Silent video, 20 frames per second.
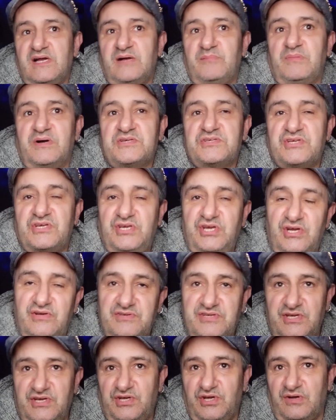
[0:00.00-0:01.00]
My
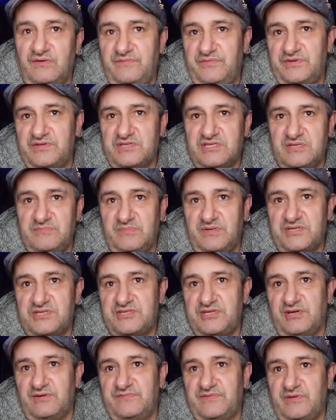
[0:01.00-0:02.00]
security and confidence in
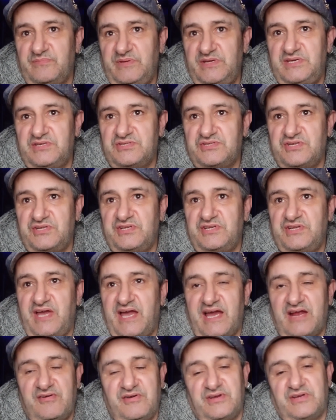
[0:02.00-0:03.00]
myself can be considered
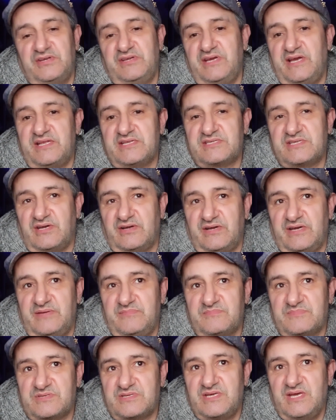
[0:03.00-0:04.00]
arrogant at
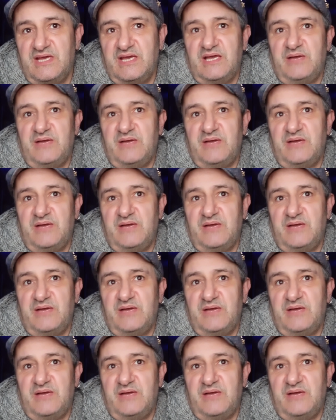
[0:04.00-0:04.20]
times,